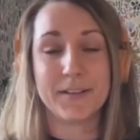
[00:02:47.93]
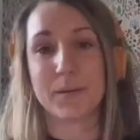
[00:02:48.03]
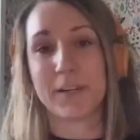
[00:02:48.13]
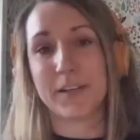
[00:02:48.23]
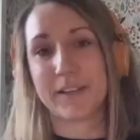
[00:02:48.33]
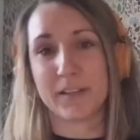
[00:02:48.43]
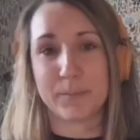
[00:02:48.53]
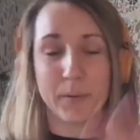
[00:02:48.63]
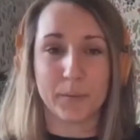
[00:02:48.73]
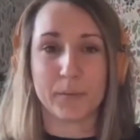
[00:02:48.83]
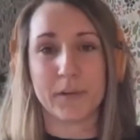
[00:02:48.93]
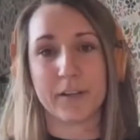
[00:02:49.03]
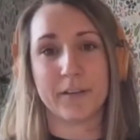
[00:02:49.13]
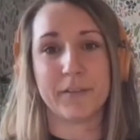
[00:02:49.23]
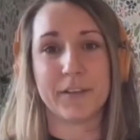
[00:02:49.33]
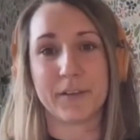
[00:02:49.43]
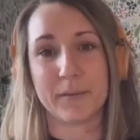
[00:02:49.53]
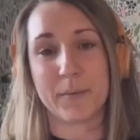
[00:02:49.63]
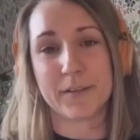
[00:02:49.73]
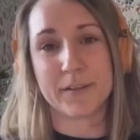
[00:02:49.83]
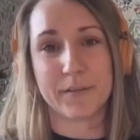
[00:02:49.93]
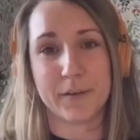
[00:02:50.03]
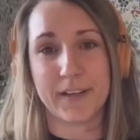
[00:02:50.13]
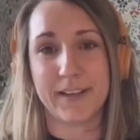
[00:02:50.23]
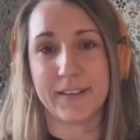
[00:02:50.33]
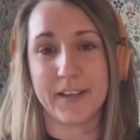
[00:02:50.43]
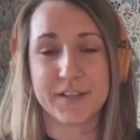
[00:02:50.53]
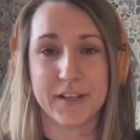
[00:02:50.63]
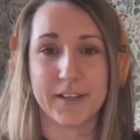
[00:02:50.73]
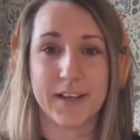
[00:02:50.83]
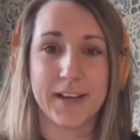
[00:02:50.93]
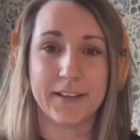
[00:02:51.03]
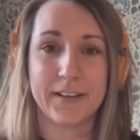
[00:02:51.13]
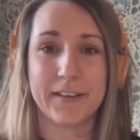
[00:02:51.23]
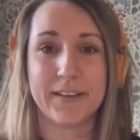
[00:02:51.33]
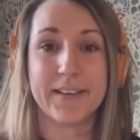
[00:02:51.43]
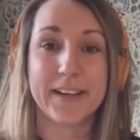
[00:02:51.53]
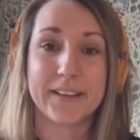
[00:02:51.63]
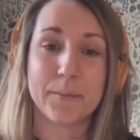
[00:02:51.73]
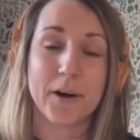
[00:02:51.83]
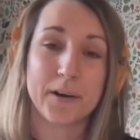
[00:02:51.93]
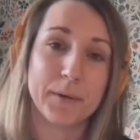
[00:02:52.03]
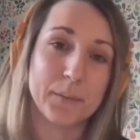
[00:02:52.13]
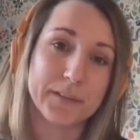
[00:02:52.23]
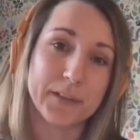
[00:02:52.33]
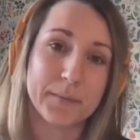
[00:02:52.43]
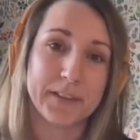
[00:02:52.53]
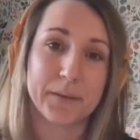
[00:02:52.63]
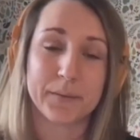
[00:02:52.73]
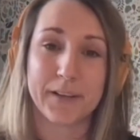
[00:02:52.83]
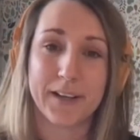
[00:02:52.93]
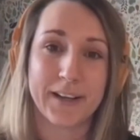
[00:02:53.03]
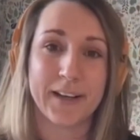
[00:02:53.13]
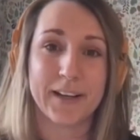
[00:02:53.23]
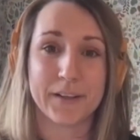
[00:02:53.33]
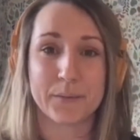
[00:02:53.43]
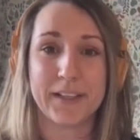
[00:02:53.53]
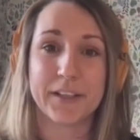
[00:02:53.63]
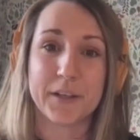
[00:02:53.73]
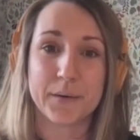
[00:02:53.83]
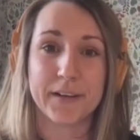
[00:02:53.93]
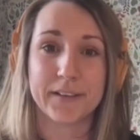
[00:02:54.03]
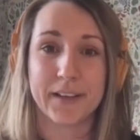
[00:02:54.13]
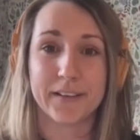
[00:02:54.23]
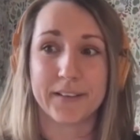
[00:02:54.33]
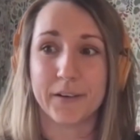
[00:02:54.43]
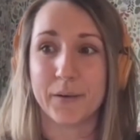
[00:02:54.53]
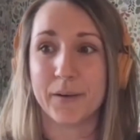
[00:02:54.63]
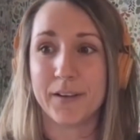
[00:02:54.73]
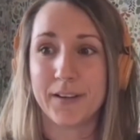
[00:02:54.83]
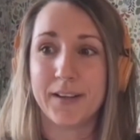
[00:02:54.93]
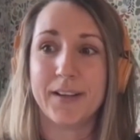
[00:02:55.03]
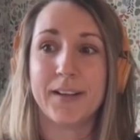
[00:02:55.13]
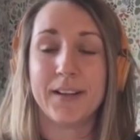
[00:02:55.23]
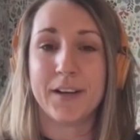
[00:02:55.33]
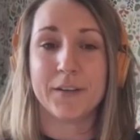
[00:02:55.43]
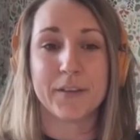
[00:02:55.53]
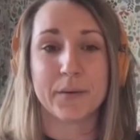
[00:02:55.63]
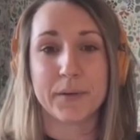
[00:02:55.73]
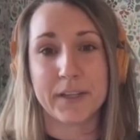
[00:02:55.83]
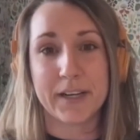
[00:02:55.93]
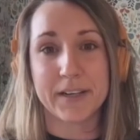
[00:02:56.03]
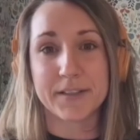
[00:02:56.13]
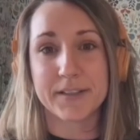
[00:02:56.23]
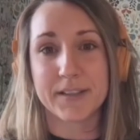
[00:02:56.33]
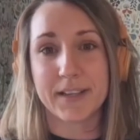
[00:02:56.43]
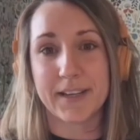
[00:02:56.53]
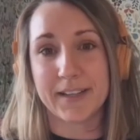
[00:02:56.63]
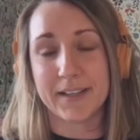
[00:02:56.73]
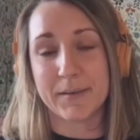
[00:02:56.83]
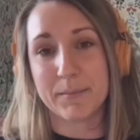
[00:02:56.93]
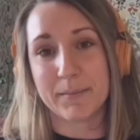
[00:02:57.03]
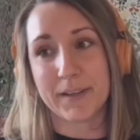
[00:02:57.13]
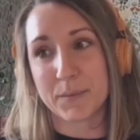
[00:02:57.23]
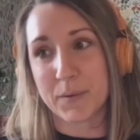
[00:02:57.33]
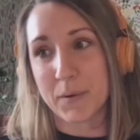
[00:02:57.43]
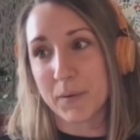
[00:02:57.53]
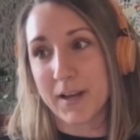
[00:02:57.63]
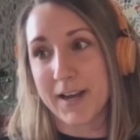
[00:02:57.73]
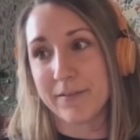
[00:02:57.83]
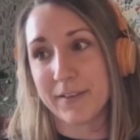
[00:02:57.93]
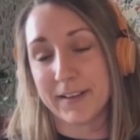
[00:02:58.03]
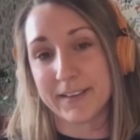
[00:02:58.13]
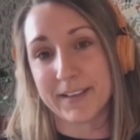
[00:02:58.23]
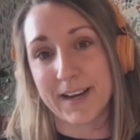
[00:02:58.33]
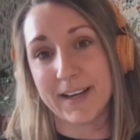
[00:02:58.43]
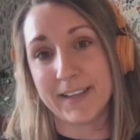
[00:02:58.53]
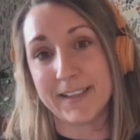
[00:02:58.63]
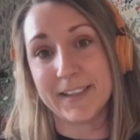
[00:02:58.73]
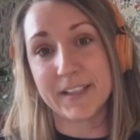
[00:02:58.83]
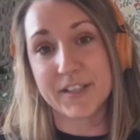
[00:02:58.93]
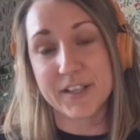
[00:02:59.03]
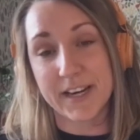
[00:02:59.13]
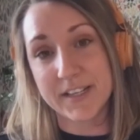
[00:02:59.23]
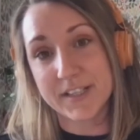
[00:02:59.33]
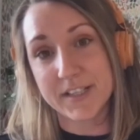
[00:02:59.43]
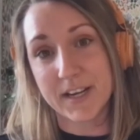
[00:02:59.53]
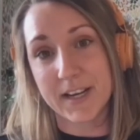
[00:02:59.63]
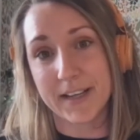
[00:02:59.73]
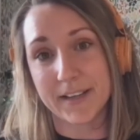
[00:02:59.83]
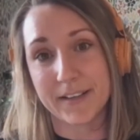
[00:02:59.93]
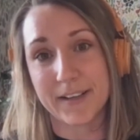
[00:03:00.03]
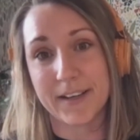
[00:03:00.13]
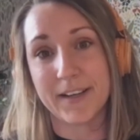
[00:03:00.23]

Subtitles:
So I got exposed to a lot of different parts of the organization, and the tech department was something that I got really curious at. So after 3 years in that role, I felt that I needed a change, and